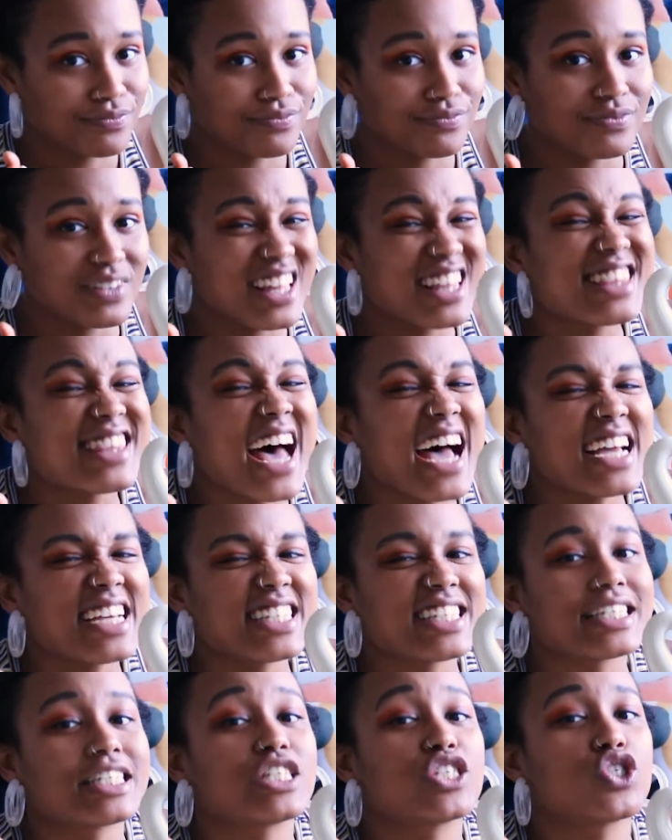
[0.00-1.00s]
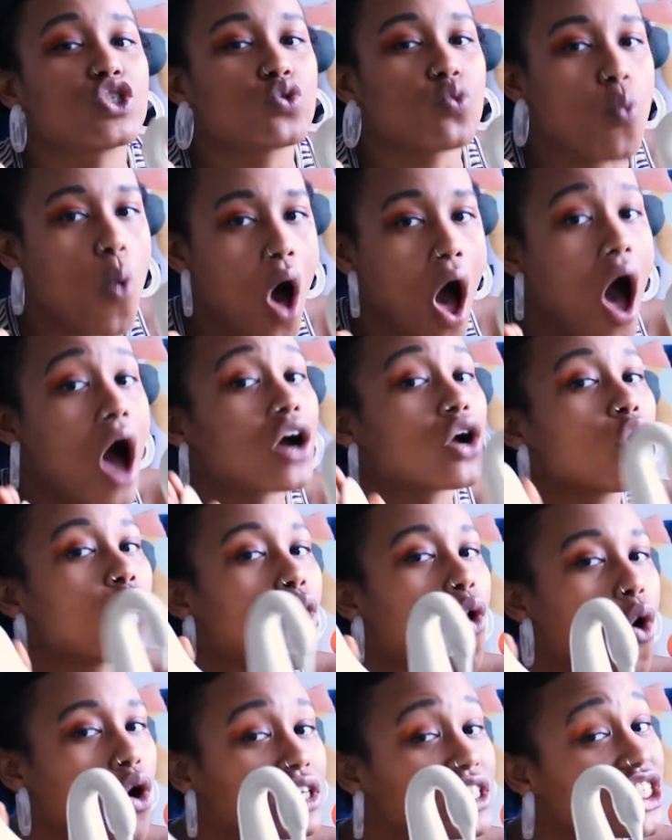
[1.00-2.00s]
That is a swan, a
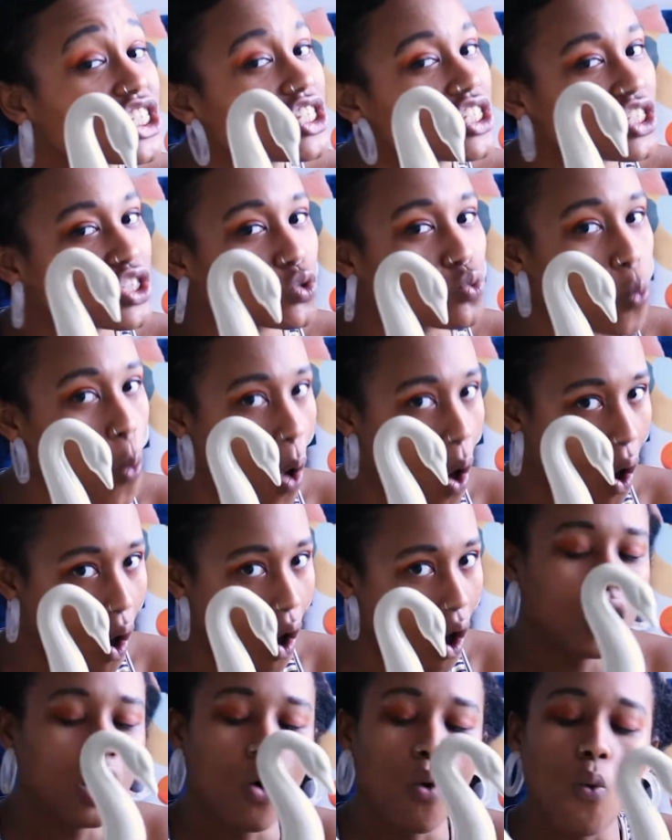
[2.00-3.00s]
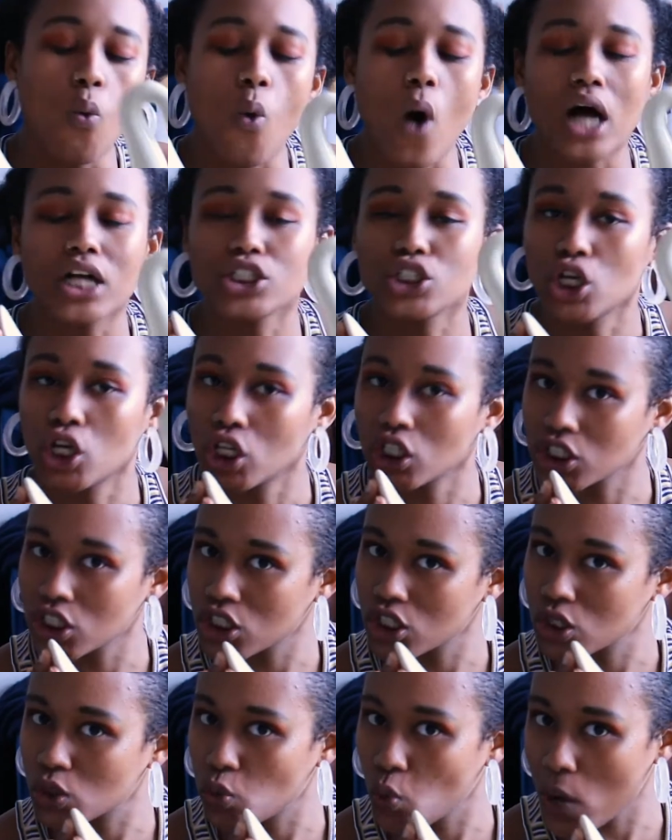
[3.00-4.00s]
gorgeous swan. Watch her
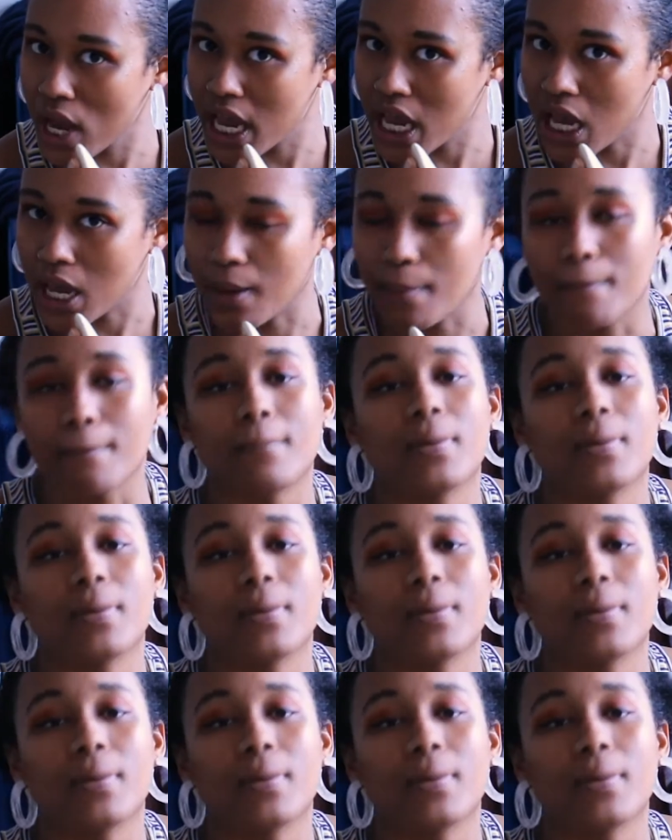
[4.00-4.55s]
swim.